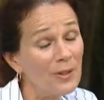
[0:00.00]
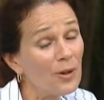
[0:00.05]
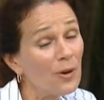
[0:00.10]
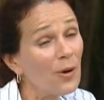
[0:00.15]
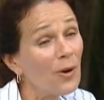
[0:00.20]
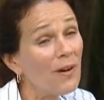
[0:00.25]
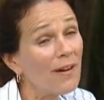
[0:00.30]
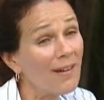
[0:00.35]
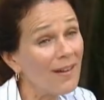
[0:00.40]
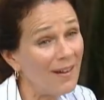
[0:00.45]
it
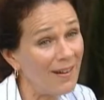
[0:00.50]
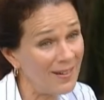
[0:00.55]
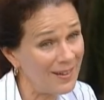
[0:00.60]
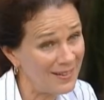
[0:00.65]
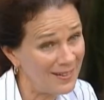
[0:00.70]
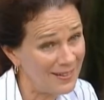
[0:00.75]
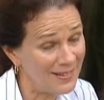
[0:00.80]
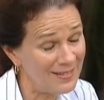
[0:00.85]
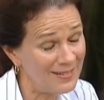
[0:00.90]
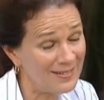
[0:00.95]
or not,
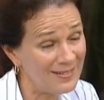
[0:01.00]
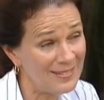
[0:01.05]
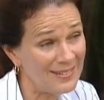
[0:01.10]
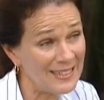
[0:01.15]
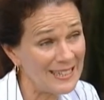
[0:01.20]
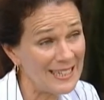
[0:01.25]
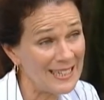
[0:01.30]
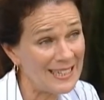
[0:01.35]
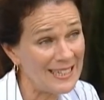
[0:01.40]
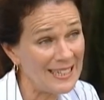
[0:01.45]

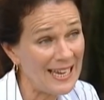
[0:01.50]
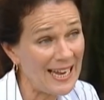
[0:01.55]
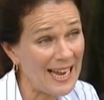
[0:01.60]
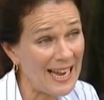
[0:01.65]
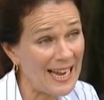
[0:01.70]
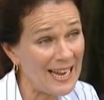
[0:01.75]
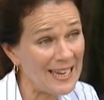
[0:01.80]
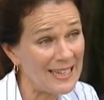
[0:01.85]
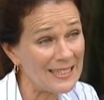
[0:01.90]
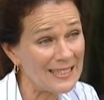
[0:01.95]

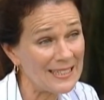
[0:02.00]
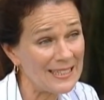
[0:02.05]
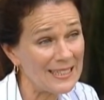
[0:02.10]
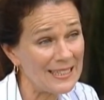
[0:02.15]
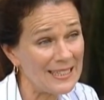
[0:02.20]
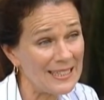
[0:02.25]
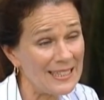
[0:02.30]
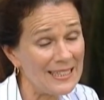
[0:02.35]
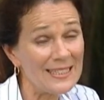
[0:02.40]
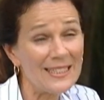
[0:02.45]

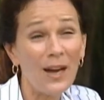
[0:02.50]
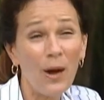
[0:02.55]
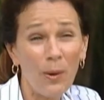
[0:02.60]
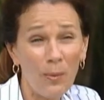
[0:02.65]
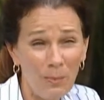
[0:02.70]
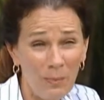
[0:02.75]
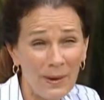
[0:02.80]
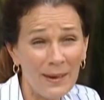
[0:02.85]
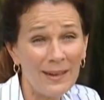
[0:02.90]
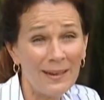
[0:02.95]
it's
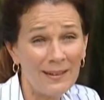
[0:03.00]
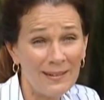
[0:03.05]
humbling.